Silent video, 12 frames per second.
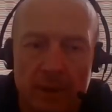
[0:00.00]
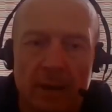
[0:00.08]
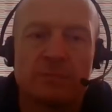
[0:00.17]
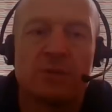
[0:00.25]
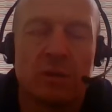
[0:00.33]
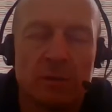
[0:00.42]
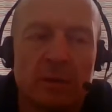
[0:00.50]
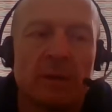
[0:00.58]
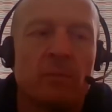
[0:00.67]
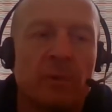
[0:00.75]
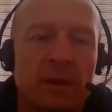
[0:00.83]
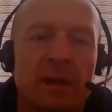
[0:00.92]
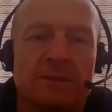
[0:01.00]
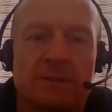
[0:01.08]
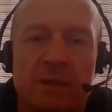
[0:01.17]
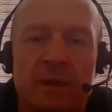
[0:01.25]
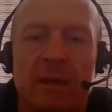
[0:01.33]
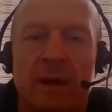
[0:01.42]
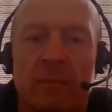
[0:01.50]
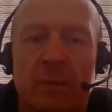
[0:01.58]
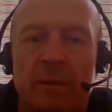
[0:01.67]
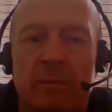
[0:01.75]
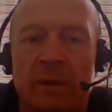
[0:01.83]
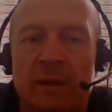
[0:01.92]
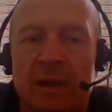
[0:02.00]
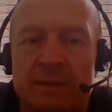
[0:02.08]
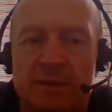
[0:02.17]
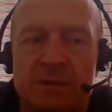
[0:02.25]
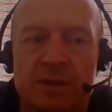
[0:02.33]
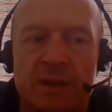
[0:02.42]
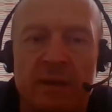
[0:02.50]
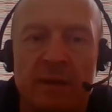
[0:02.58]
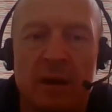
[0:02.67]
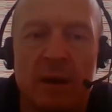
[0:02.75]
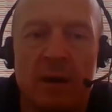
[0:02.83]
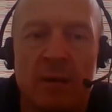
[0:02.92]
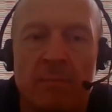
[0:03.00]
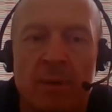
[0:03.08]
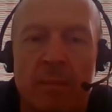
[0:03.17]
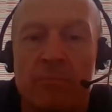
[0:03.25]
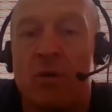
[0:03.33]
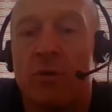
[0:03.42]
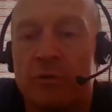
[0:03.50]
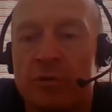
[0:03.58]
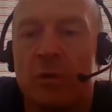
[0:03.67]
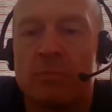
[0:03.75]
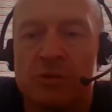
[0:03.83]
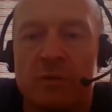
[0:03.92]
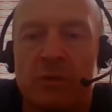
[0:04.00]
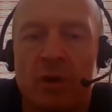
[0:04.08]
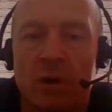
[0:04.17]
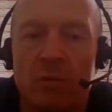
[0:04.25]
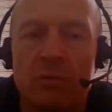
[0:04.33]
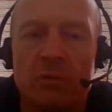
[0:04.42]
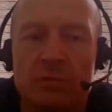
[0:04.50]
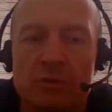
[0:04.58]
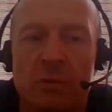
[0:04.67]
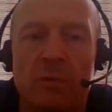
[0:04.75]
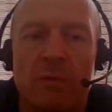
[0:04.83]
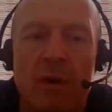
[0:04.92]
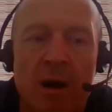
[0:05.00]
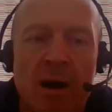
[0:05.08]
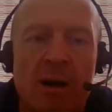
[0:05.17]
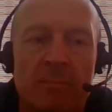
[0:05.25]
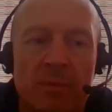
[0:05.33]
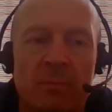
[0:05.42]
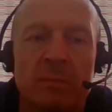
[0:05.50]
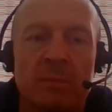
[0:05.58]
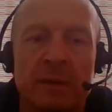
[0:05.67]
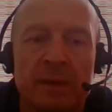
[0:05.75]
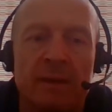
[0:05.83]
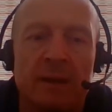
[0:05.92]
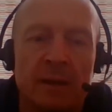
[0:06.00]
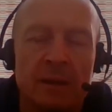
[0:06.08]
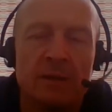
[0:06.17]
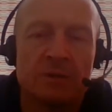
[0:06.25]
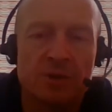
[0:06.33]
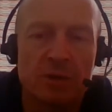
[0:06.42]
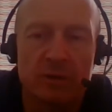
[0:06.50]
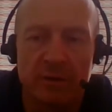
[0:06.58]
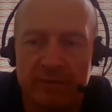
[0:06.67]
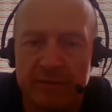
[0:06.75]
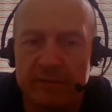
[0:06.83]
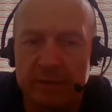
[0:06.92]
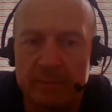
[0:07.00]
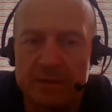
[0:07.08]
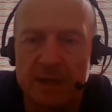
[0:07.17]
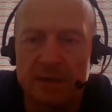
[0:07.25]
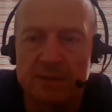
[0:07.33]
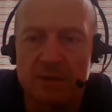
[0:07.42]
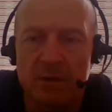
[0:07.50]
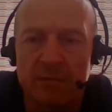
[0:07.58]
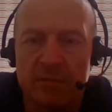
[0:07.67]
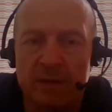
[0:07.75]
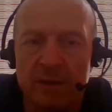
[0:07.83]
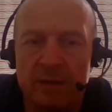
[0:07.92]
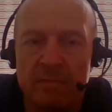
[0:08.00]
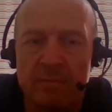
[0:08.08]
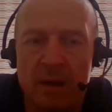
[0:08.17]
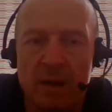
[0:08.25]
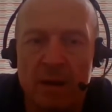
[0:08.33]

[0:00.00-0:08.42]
Absolutely. We'd like to see that. We'd like to see a broader adoption of the code. So there are probably circa 50% of the